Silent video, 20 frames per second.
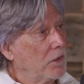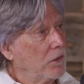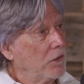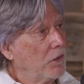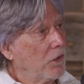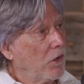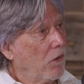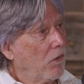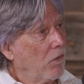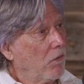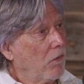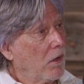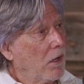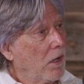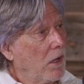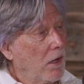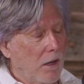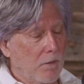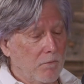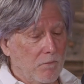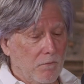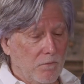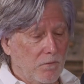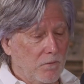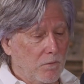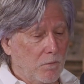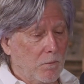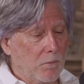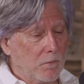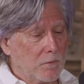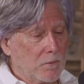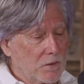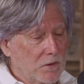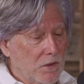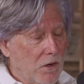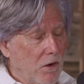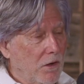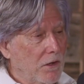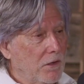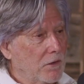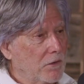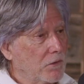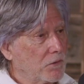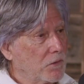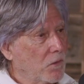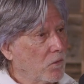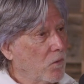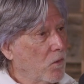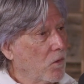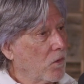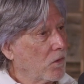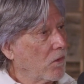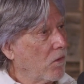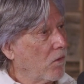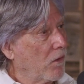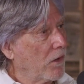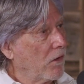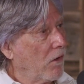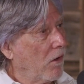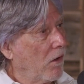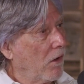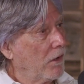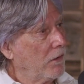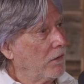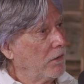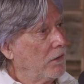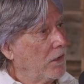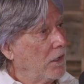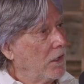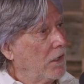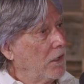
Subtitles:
You know, I'm sorry that there's a war going on.